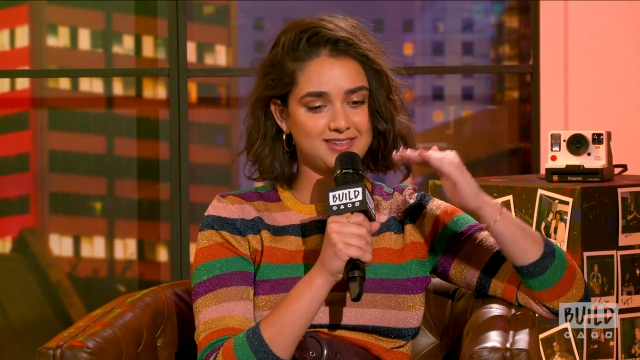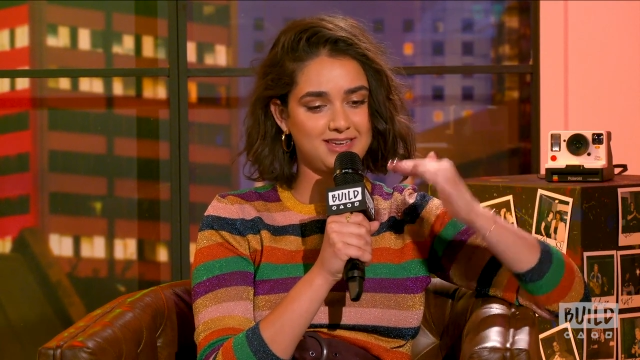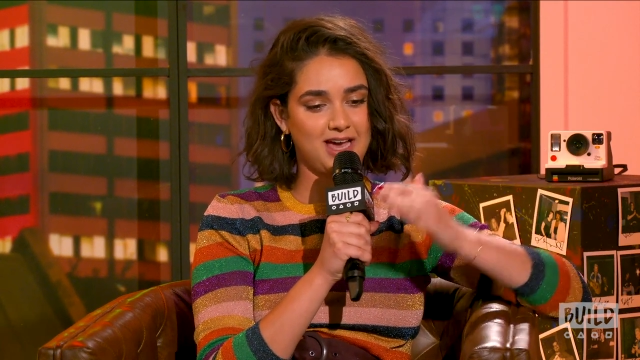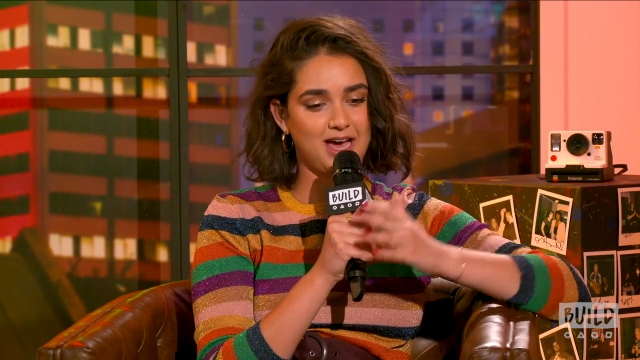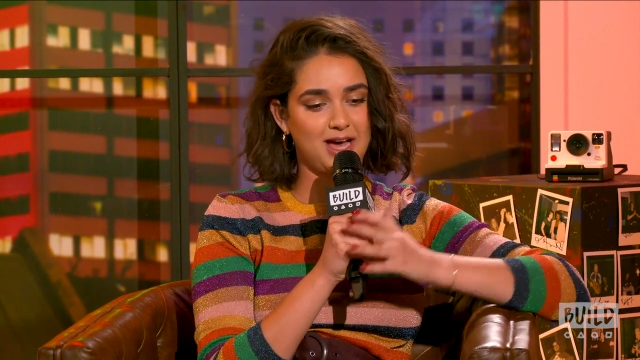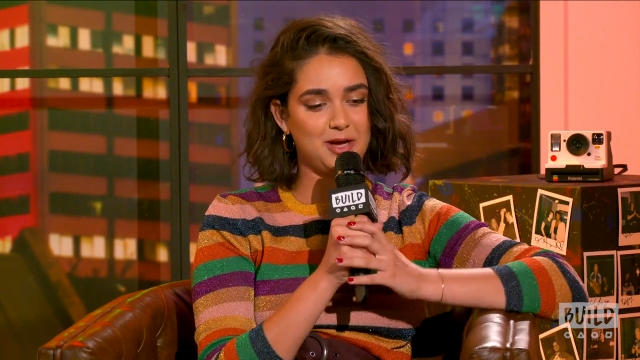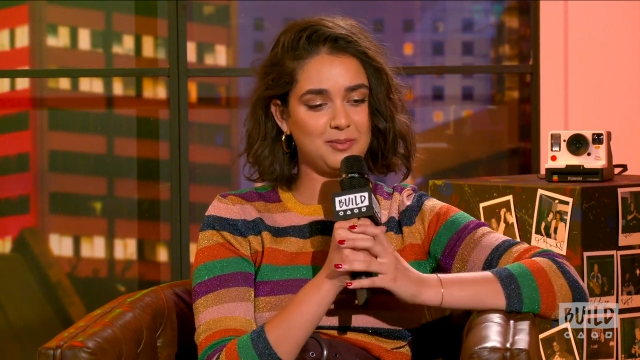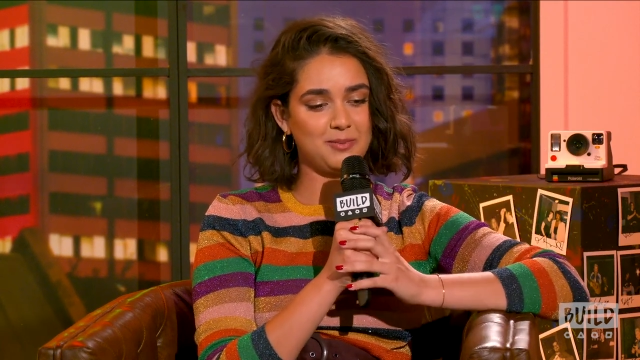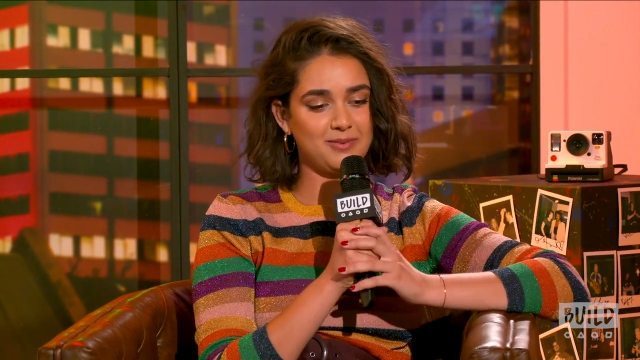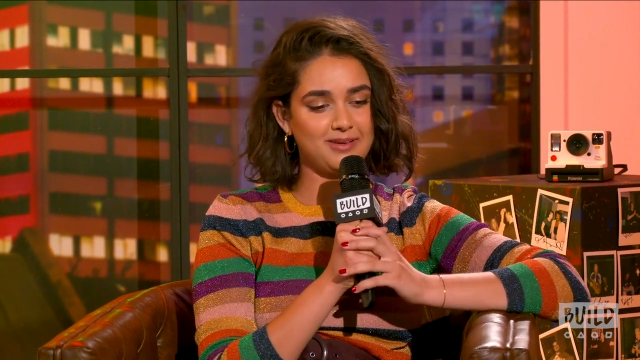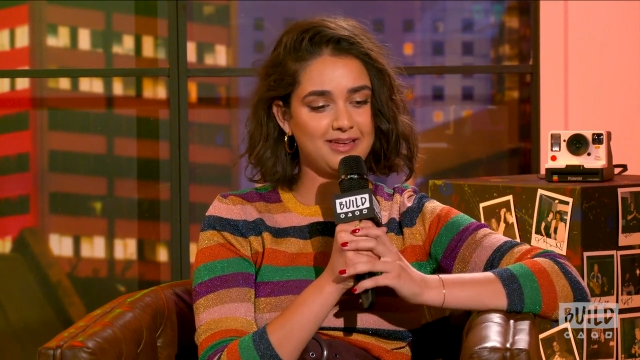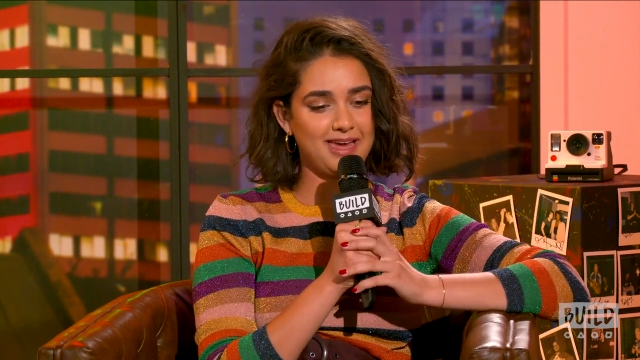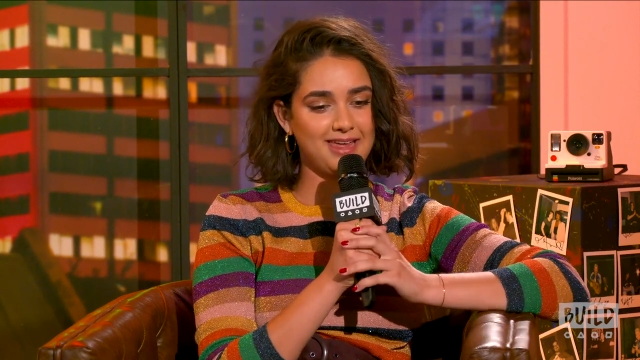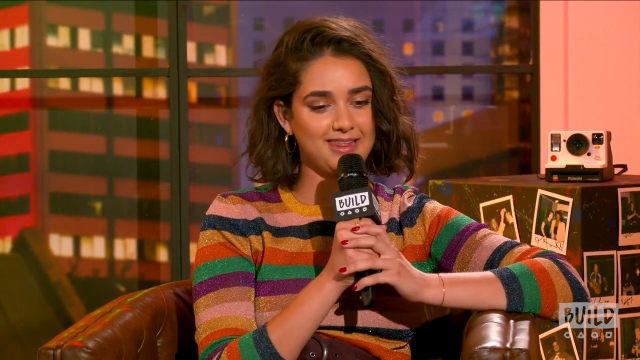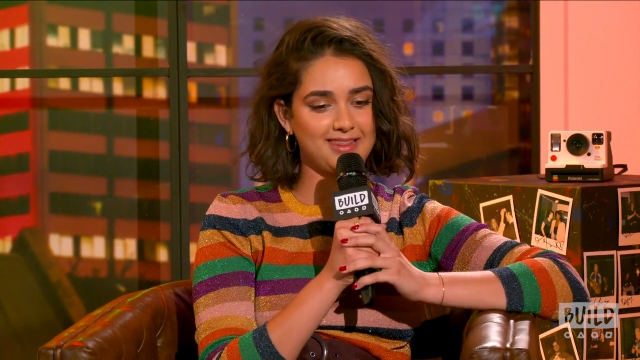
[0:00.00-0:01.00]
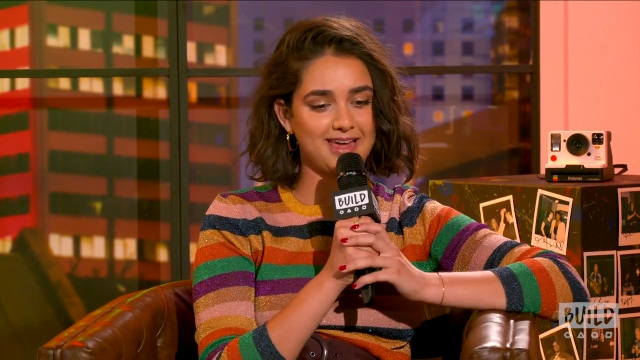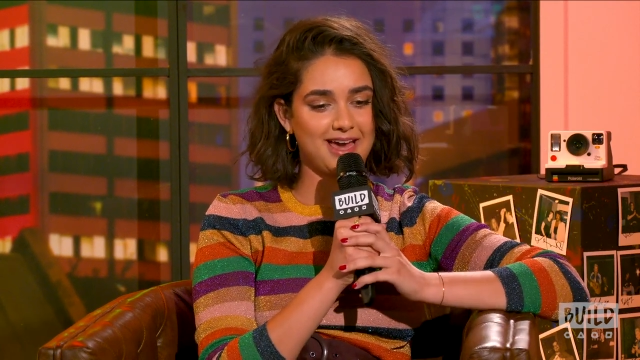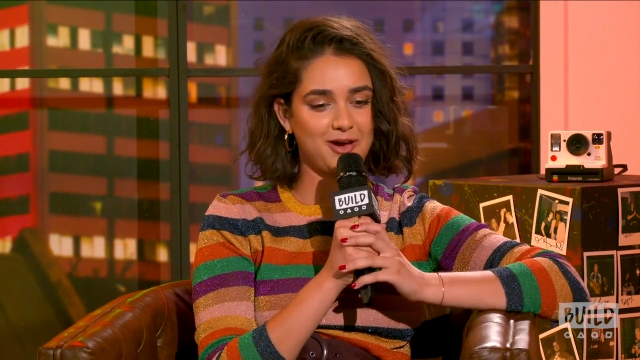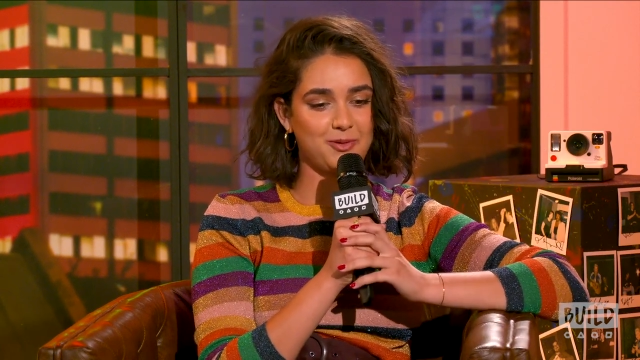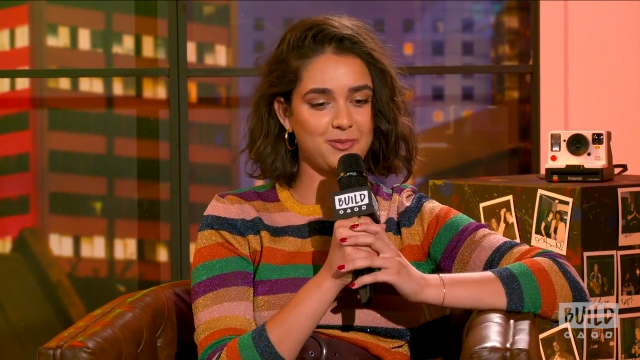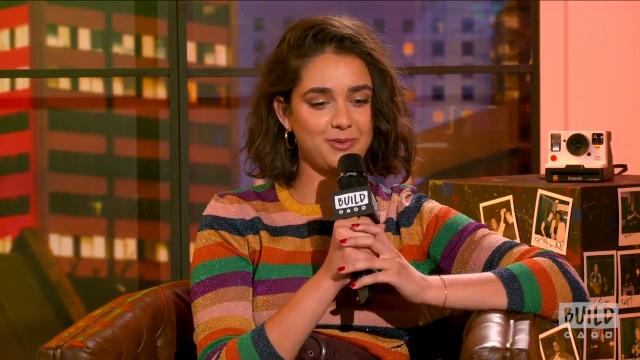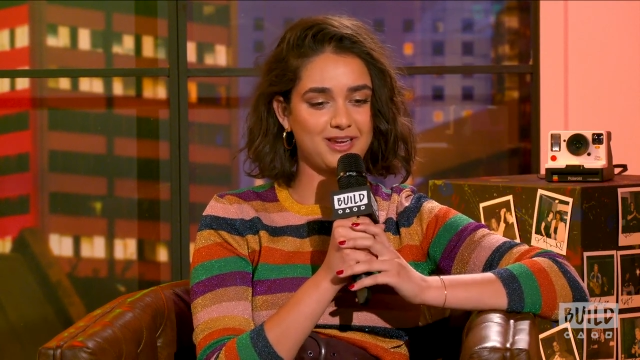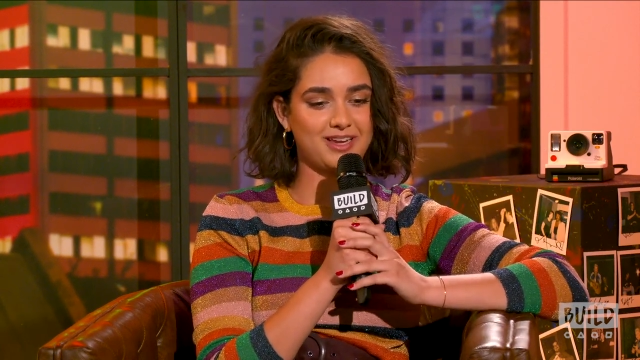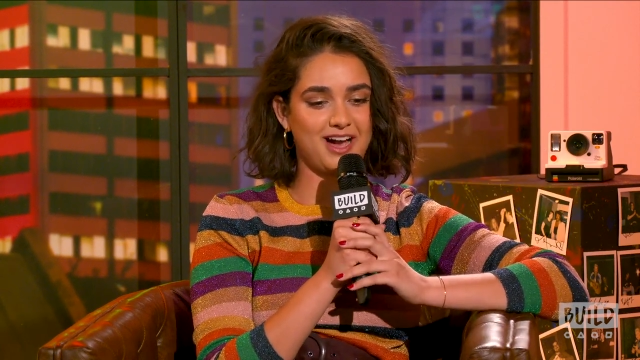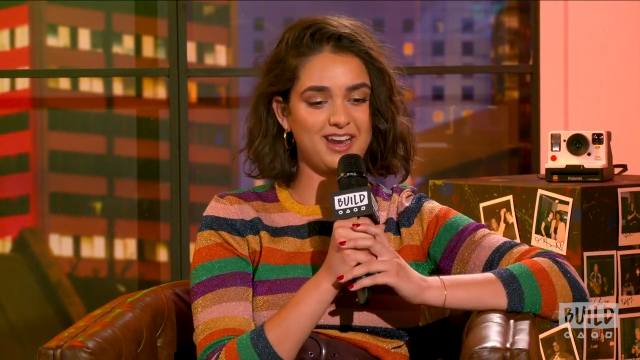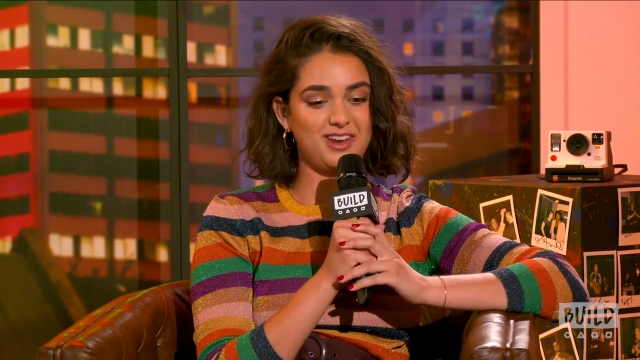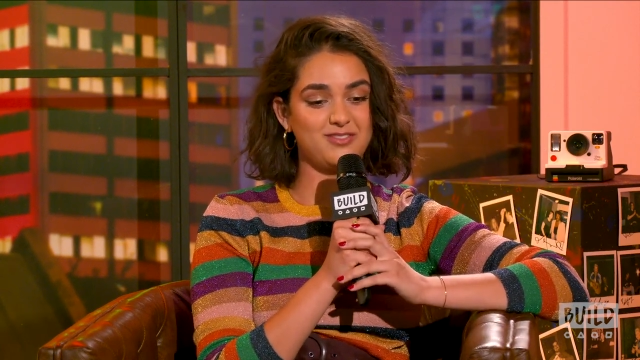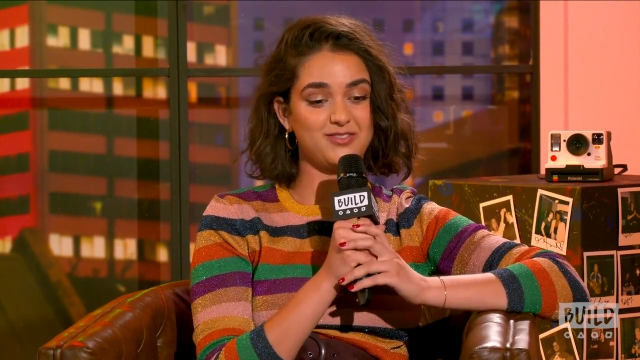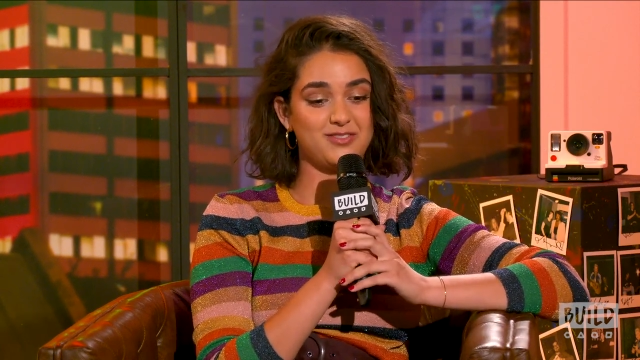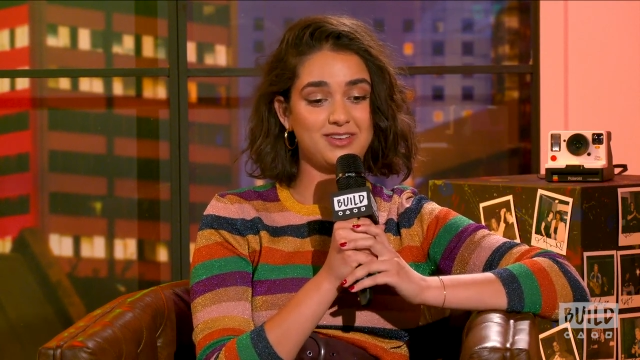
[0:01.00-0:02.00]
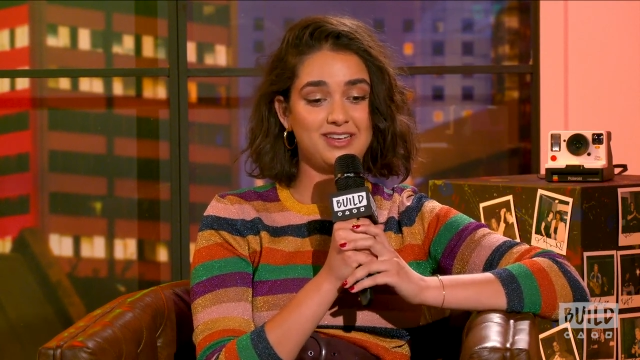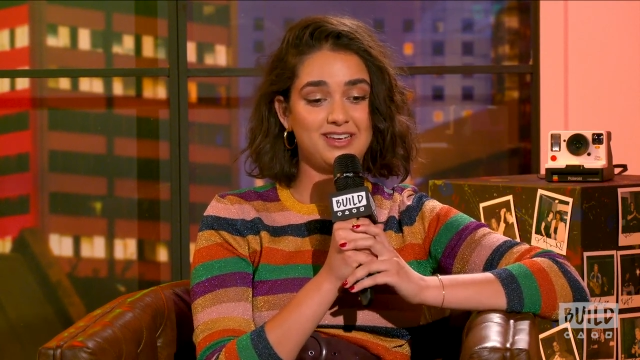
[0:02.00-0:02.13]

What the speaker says: and that we kind of,